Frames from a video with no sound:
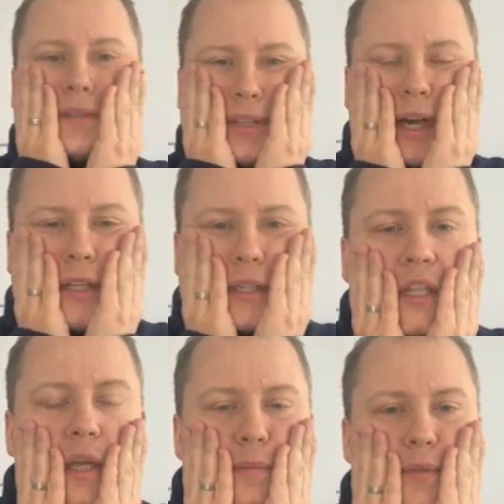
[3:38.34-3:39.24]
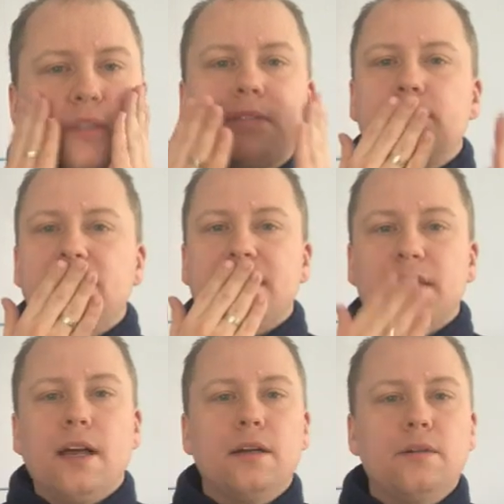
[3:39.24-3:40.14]
the lips, the
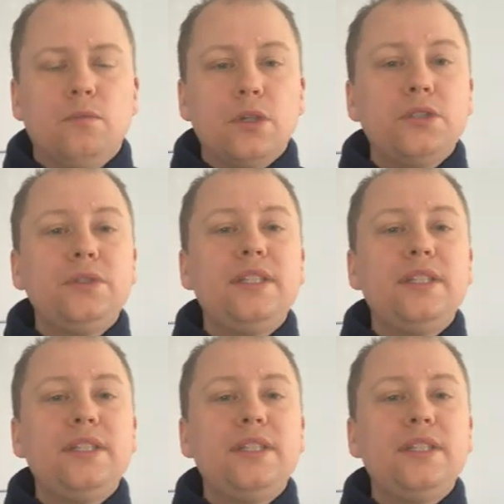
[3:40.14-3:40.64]
tongue. What do